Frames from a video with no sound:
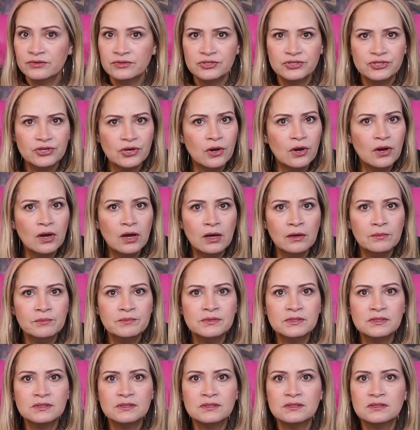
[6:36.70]

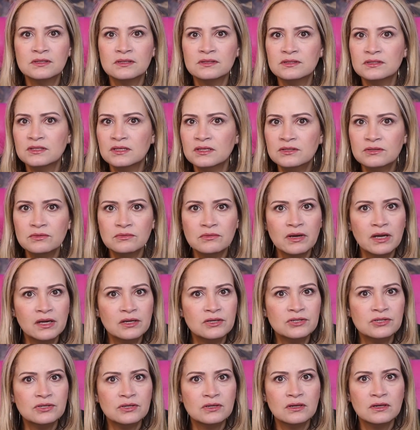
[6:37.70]
jobs,
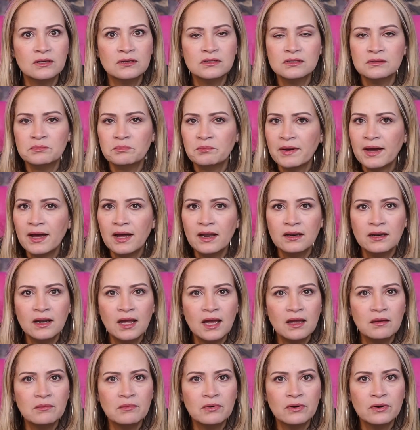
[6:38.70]
situations, bad
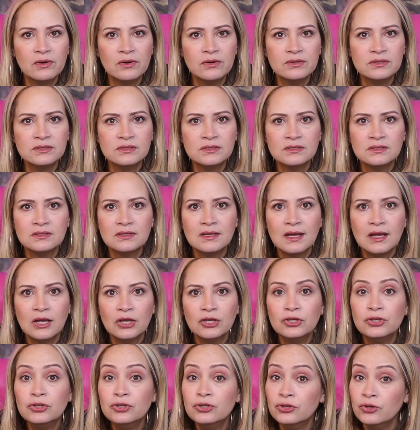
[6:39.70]
neighbors,
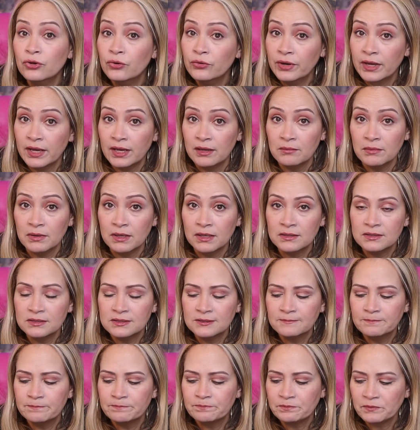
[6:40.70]
you name
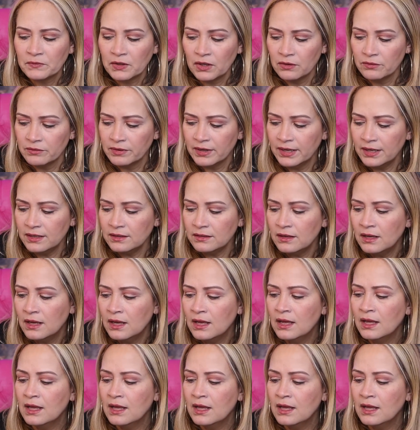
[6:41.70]
it. All right?